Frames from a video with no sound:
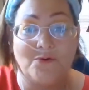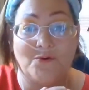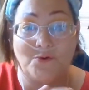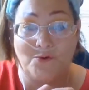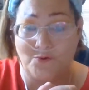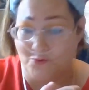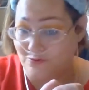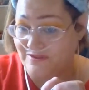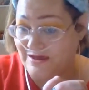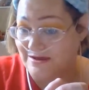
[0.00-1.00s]
Oh,
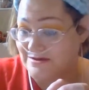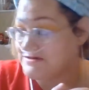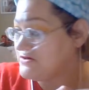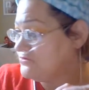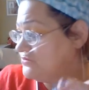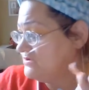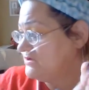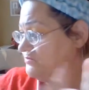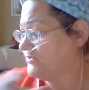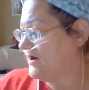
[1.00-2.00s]
that is a really
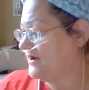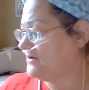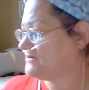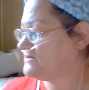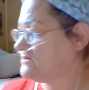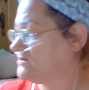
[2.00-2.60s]
bright